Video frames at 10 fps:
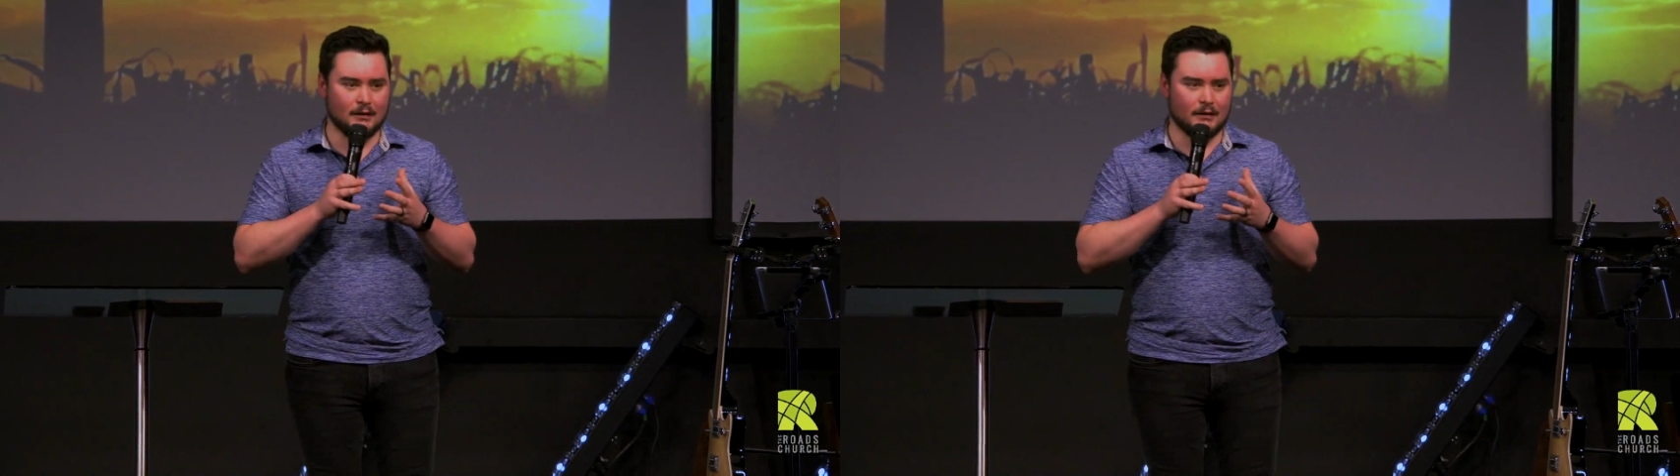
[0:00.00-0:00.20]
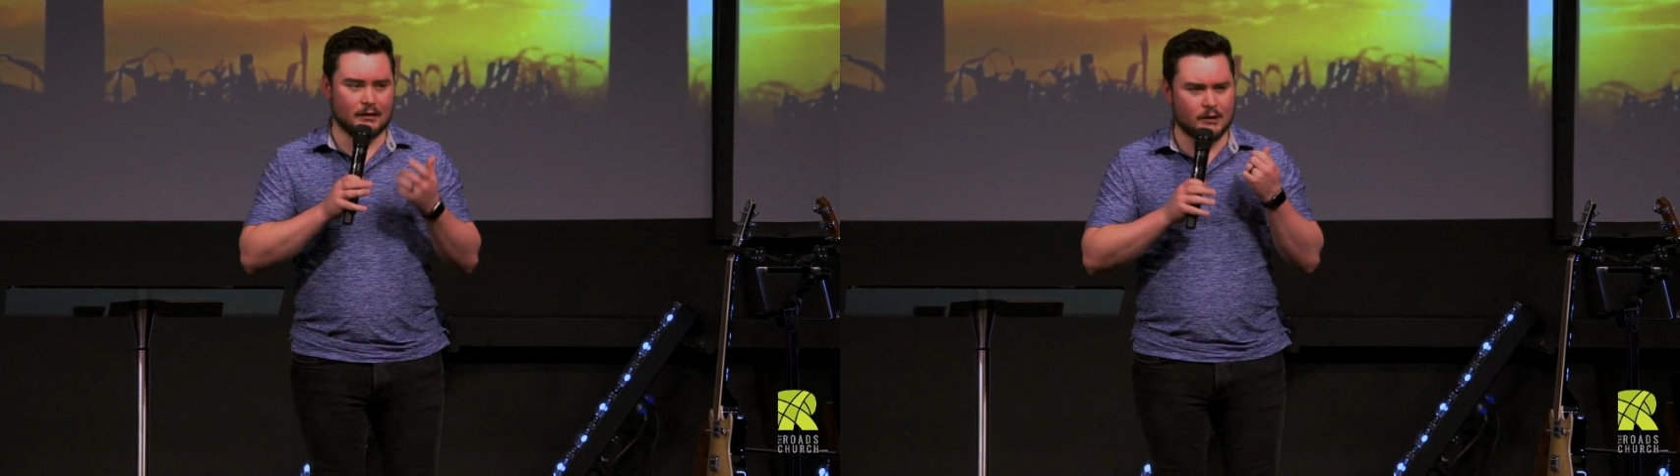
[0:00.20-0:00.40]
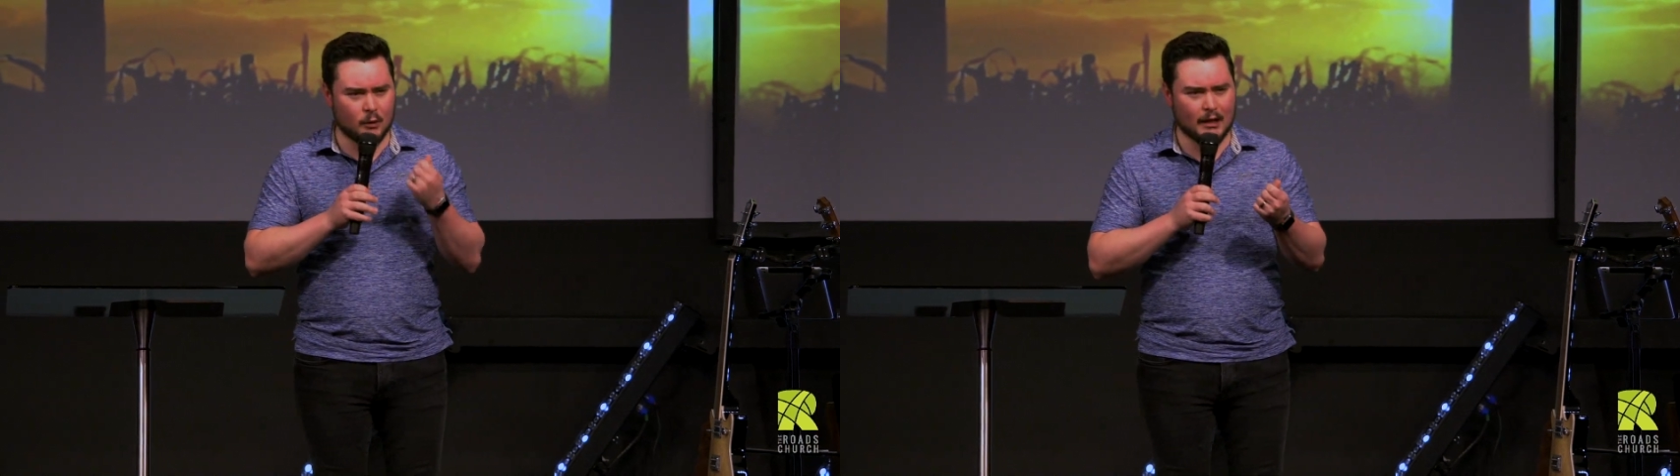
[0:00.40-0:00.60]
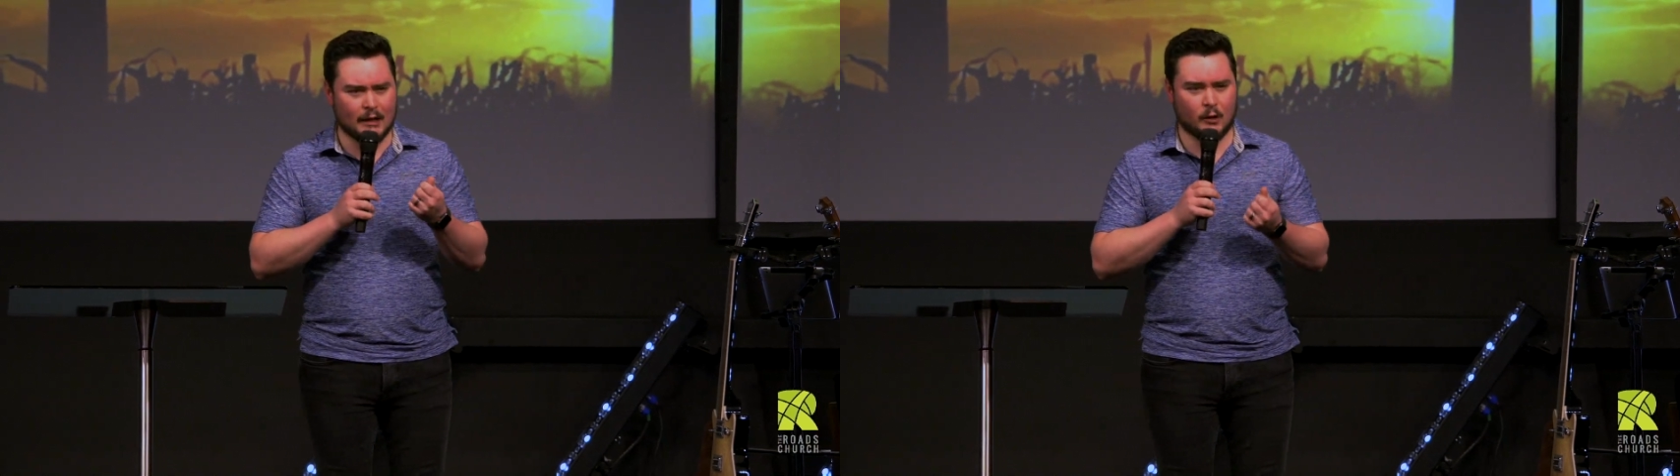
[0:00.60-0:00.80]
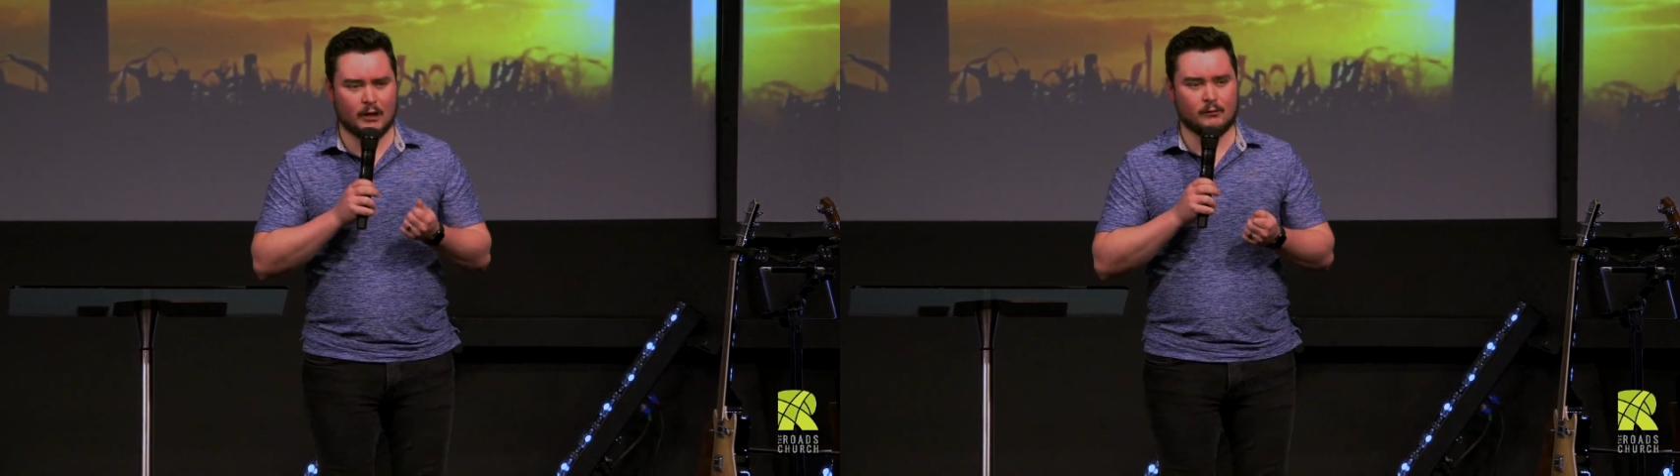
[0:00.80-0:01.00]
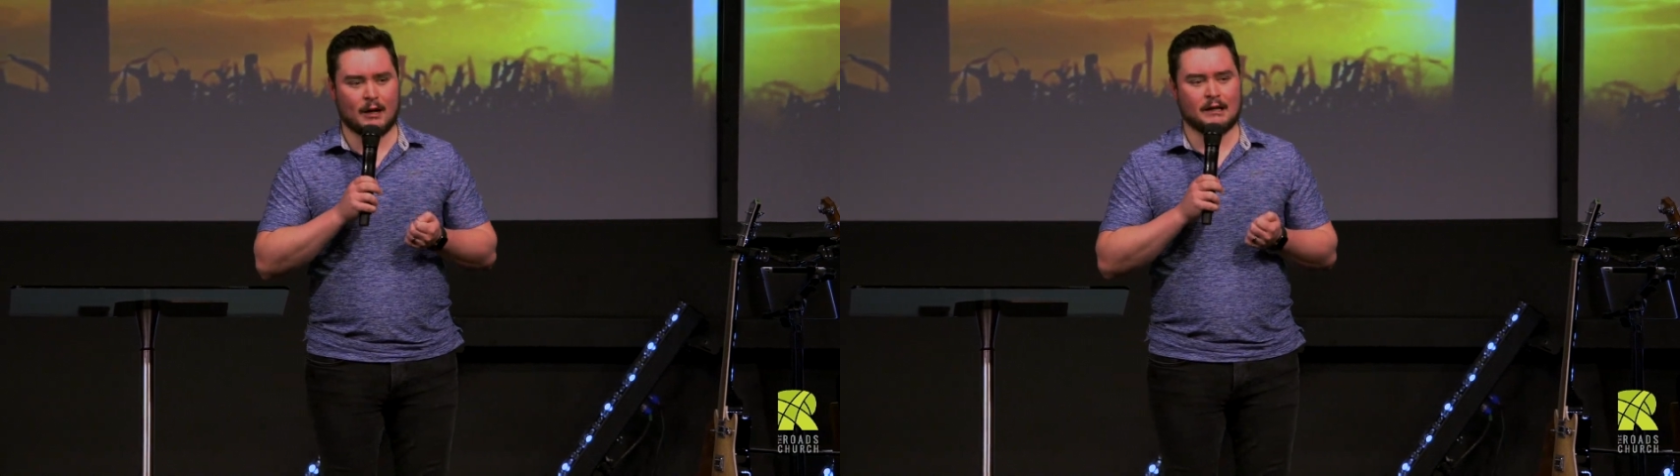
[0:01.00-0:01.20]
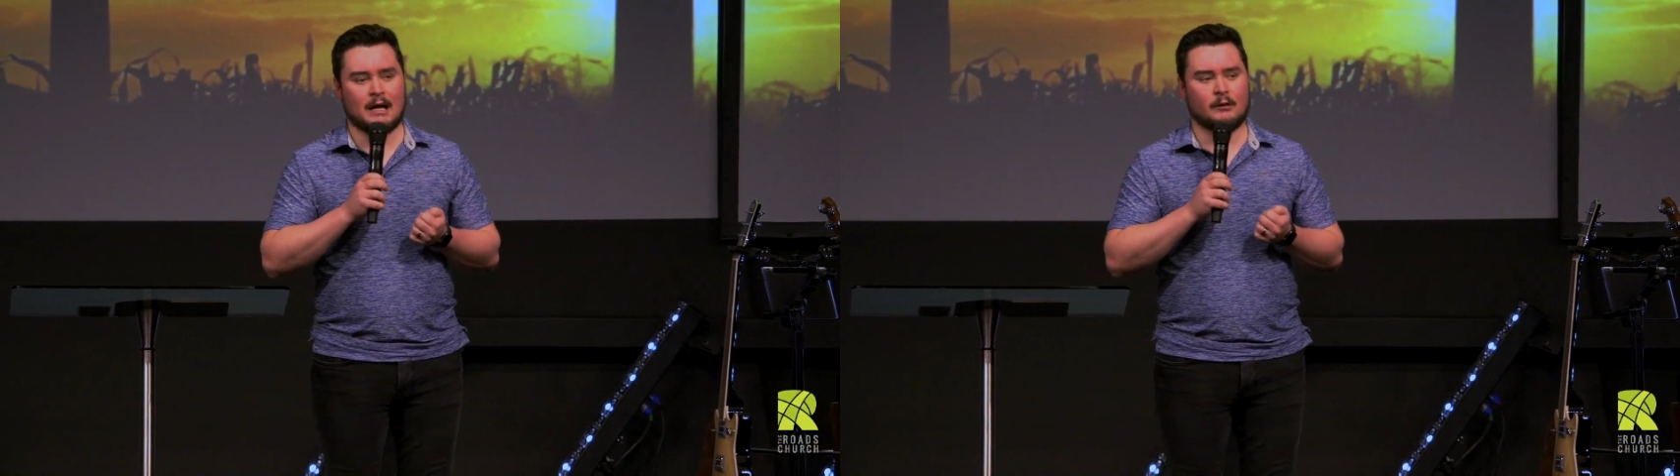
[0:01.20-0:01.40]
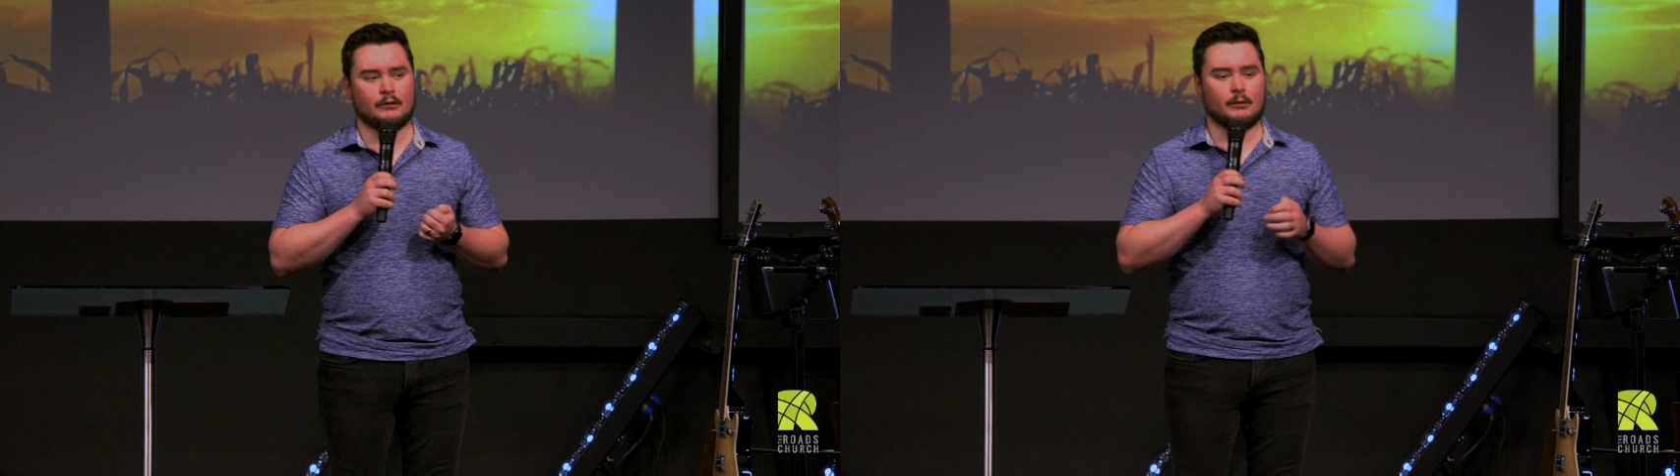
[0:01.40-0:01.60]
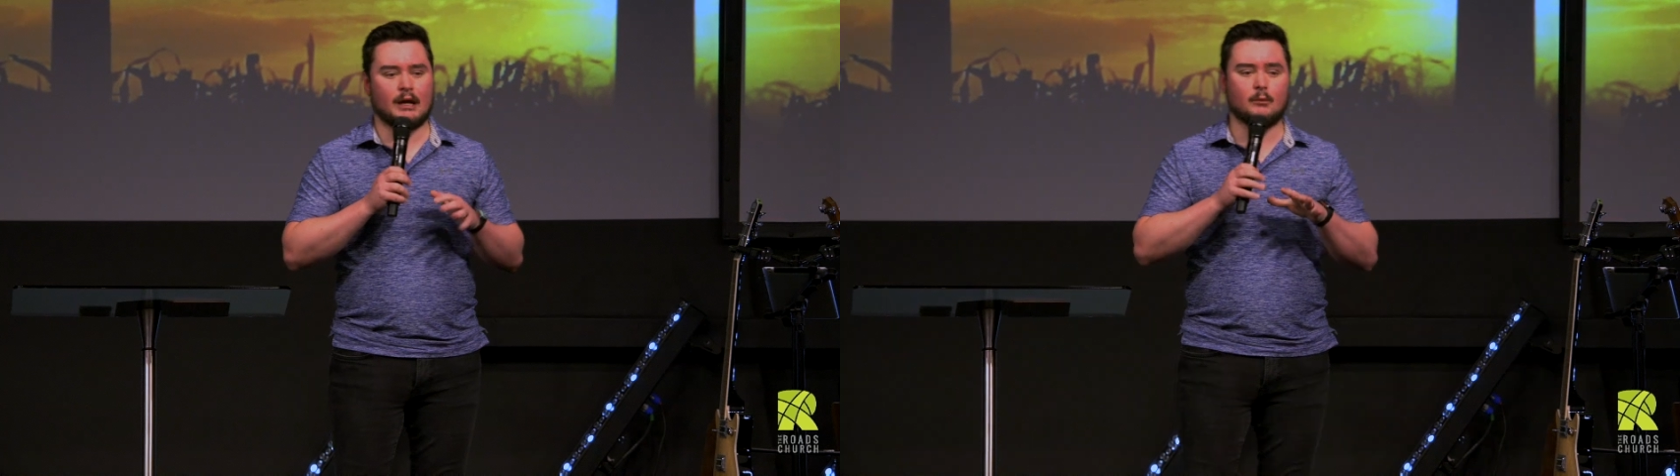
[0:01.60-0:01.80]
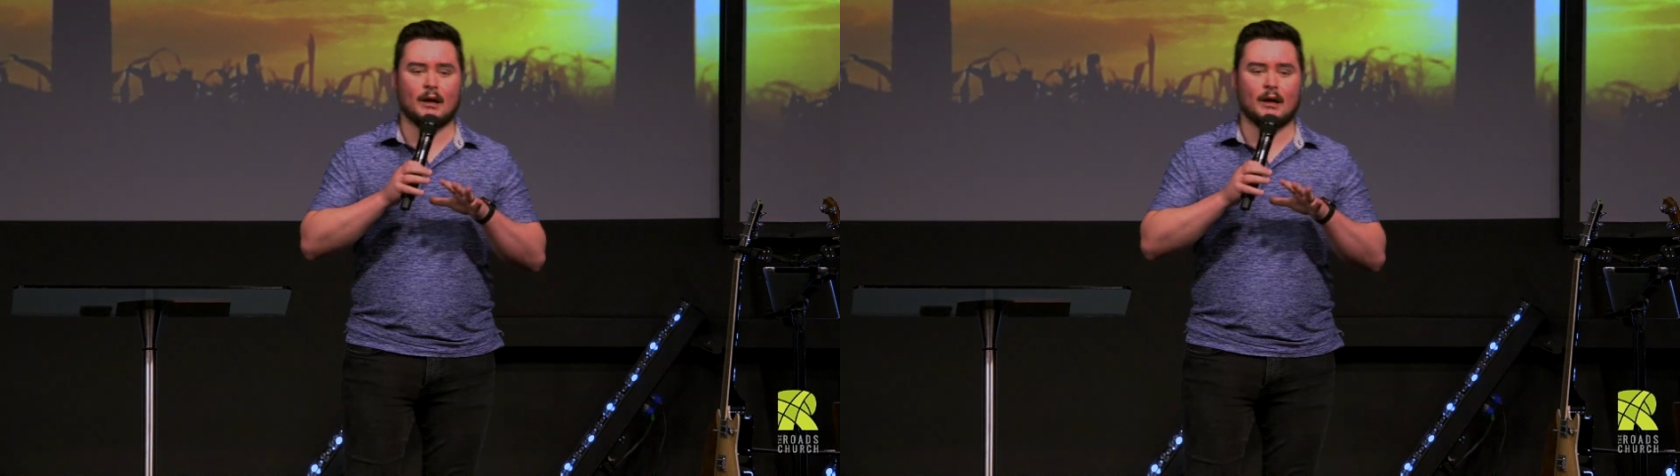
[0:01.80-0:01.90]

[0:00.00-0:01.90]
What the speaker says: that you and I are in right now.